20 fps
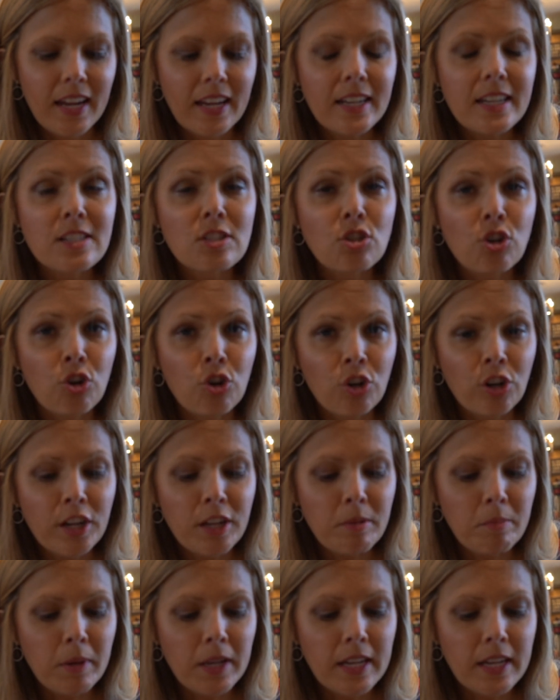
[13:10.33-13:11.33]
It is
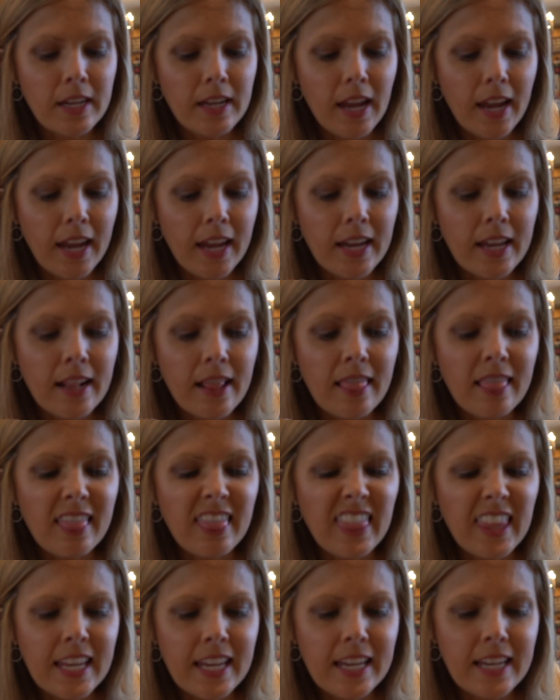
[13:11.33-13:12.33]
creamy and
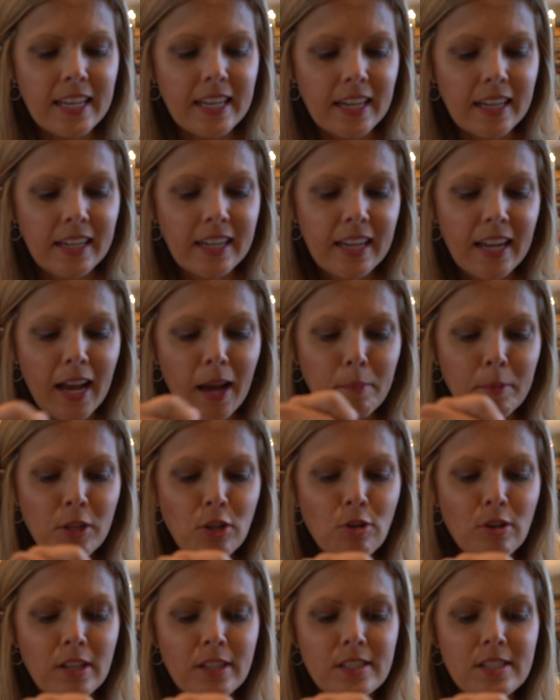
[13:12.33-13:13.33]
thick. I mean,
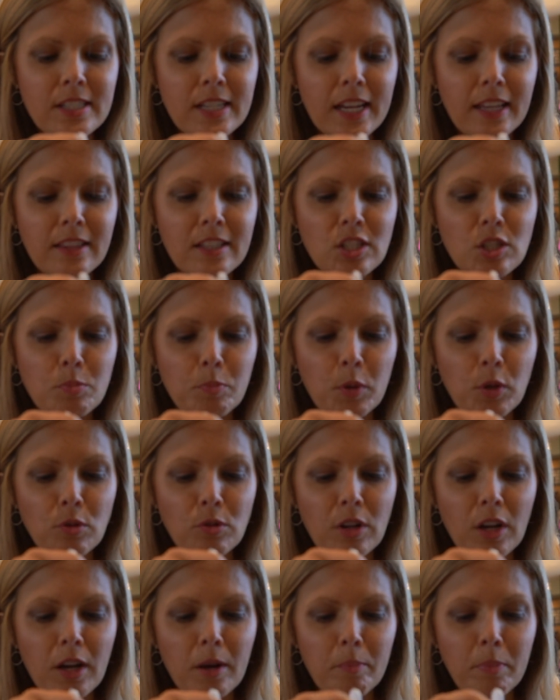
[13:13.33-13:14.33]
you can stand the
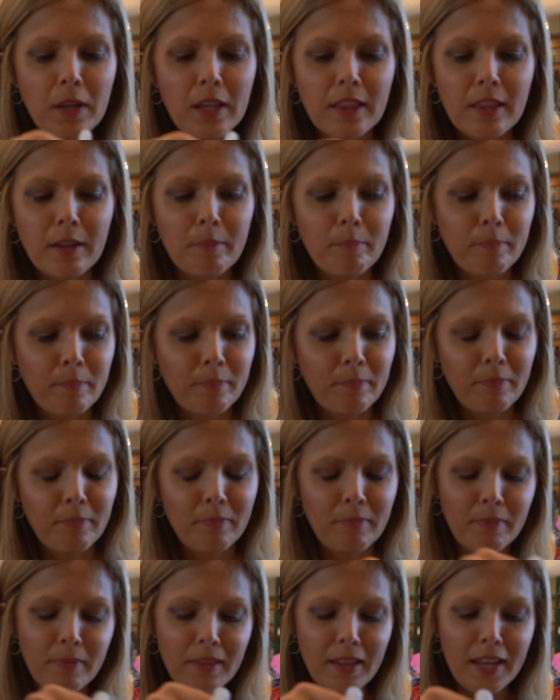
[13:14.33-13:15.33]
spoon up
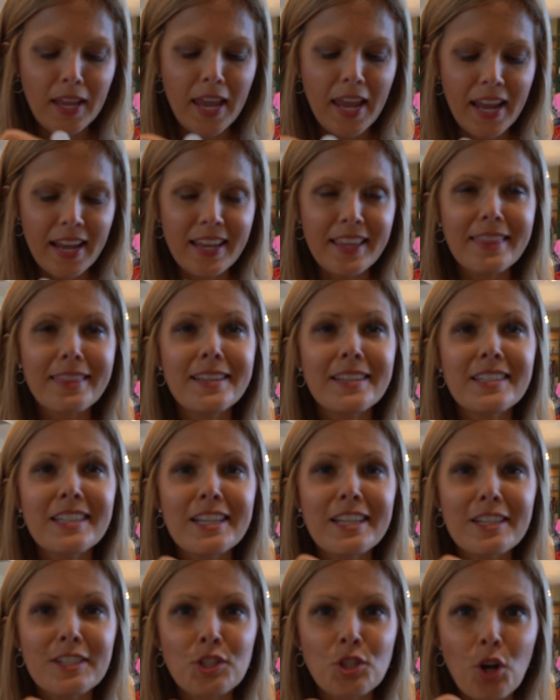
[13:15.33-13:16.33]
in the
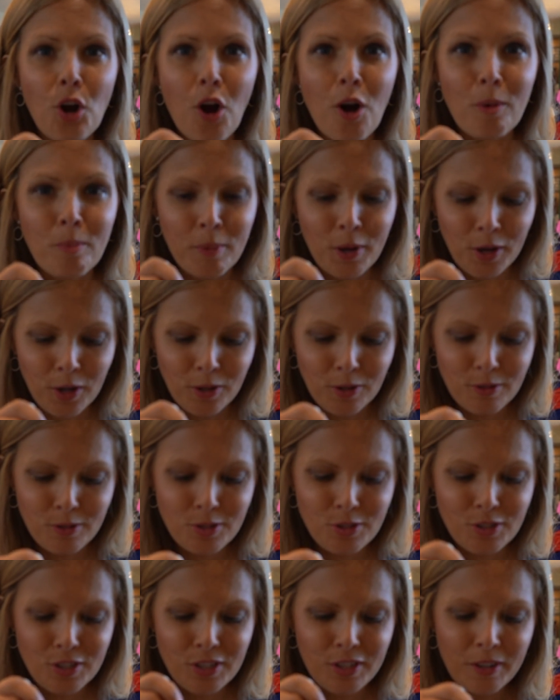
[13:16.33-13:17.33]
dish
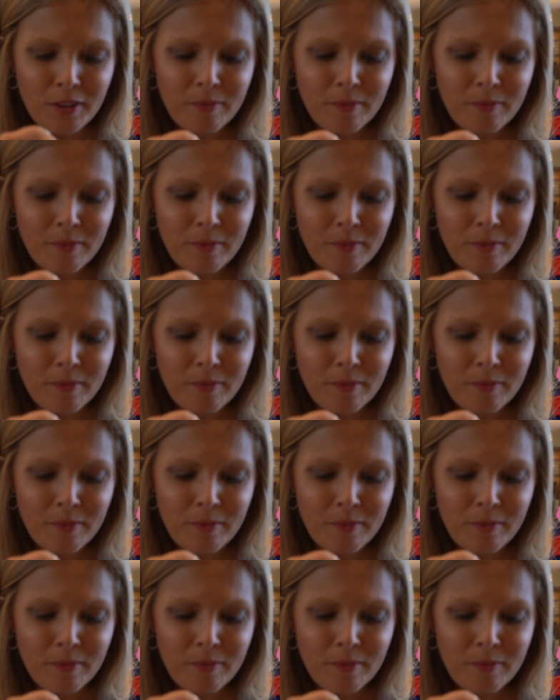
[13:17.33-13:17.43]
almost.